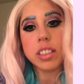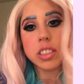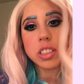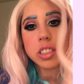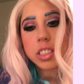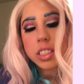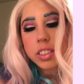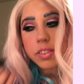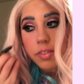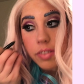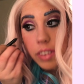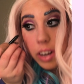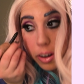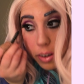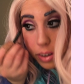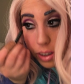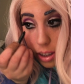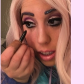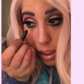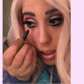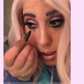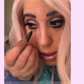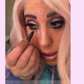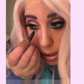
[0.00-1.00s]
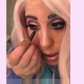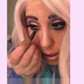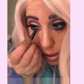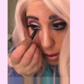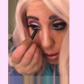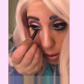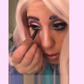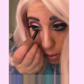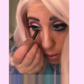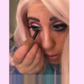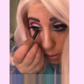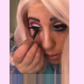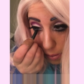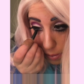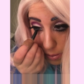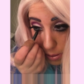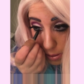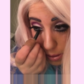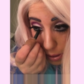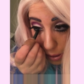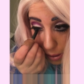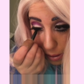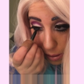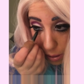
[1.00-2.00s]
and just very lightly
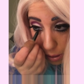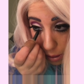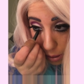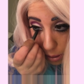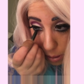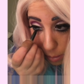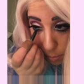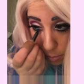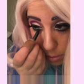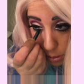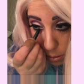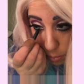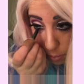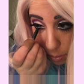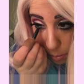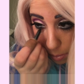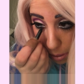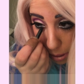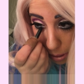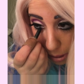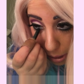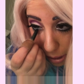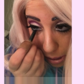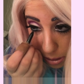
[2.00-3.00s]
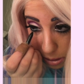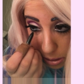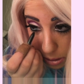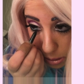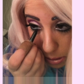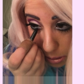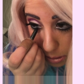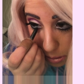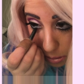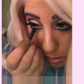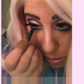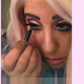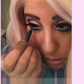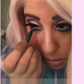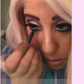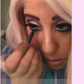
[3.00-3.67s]
tight line in between my lashes.